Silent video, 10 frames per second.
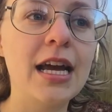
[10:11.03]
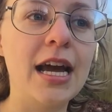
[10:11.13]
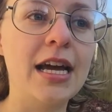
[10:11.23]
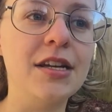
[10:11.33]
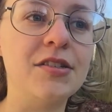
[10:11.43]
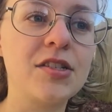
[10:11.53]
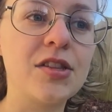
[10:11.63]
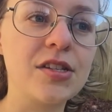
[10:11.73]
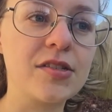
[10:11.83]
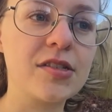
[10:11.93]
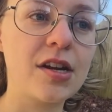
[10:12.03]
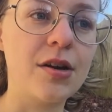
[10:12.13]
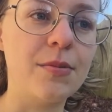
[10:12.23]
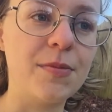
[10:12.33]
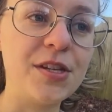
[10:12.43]
And
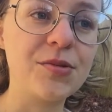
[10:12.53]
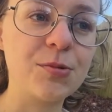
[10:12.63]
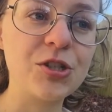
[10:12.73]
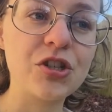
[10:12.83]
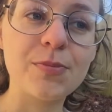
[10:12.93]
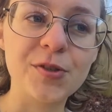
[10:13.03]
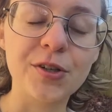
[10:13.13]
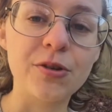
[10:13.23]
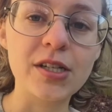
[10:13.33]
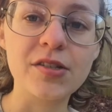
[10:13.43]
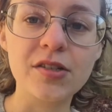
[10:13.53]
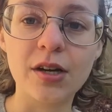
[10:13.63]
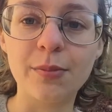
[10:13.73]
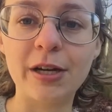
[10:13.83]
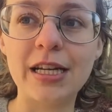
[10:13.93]
these wood chips are going to
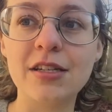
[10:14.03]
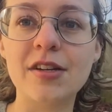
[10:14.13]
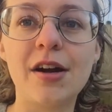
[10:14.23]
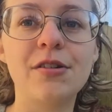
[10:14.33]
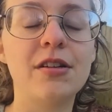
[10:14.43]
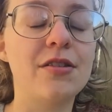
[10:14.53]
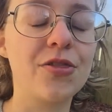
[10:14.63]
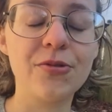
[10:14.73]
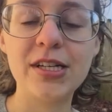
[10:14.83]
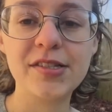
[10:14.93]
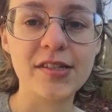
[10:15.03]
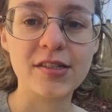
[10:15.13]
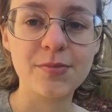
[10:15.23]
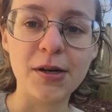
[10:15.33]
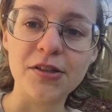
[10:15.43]
start breaking down in 3 to
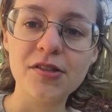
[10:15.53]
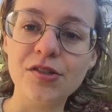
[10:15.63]
6 months.